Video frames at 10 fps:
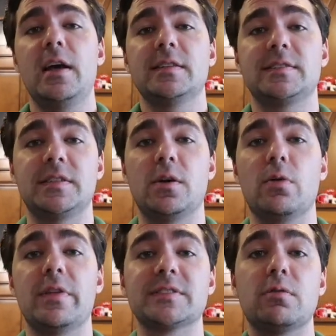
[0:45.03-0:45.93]
Still,
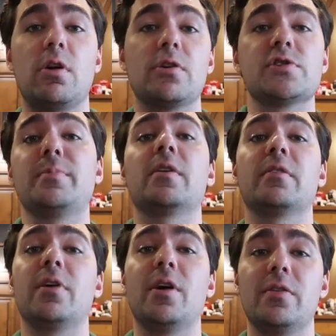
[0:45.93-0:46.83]
this large amount
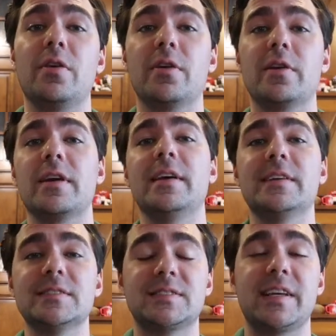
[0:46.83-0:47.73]
of other
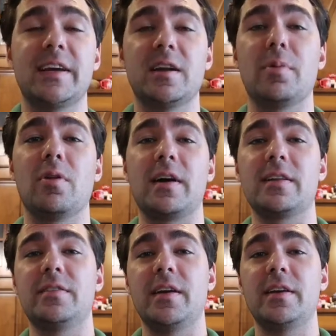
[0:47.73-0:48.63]
is taking up a lot
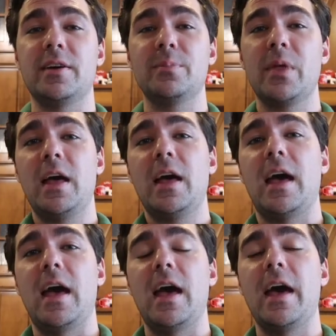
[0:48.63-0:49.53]
of data,
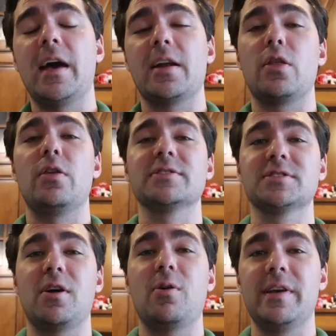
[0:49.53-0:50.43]
and there's
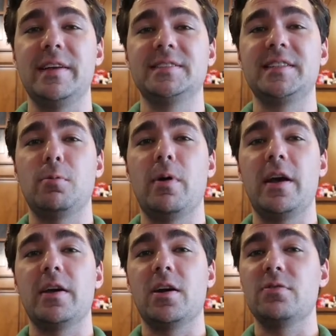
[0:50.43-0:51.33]
no easy
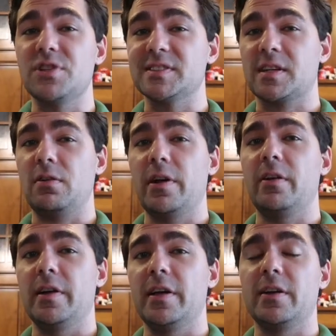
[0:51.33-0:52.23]
way of just
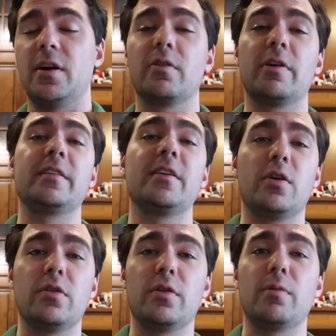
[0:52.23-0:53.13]
clearing it, unlike the
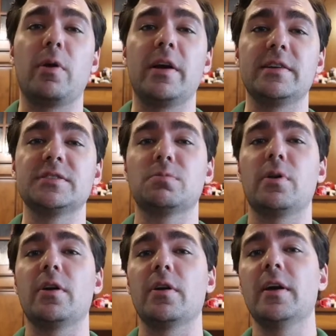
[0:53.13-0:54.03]
other ways
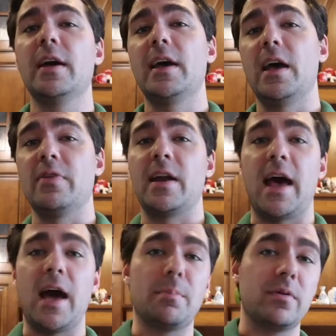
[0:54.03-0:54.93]
where if an
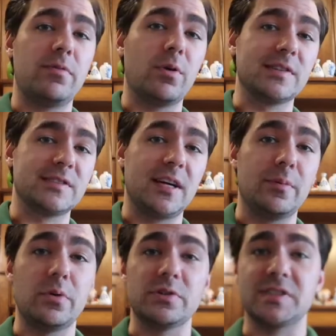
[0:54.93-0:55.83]
app, for
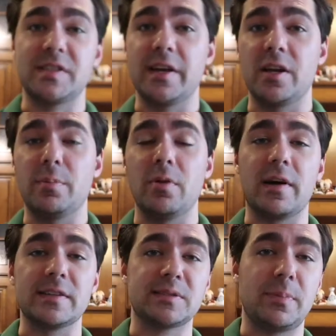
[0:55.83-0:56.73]
example, is taking up a
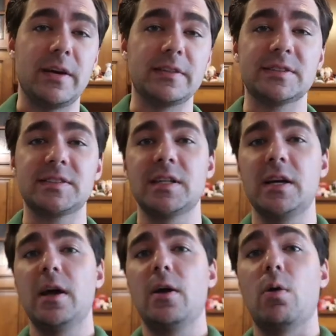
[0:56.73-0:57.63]
lot of space
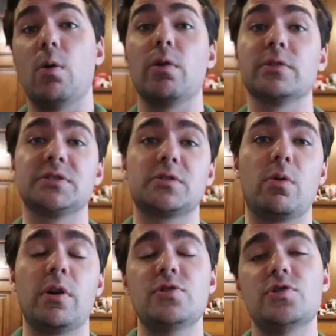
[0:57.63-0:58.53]
or
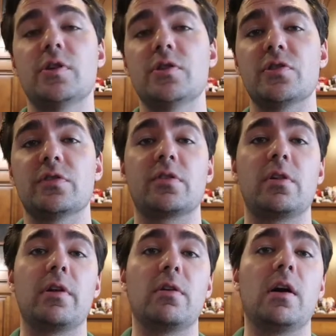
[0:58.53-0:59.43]
storage, you can just
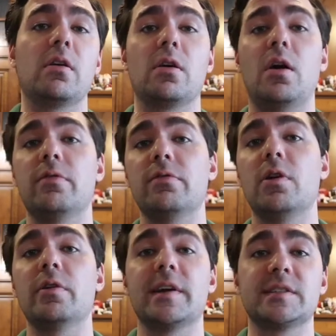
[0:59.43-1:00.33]
clear out,
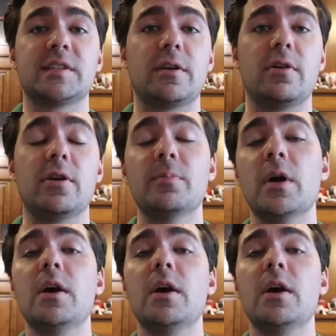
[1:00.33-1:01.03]
offload, etc.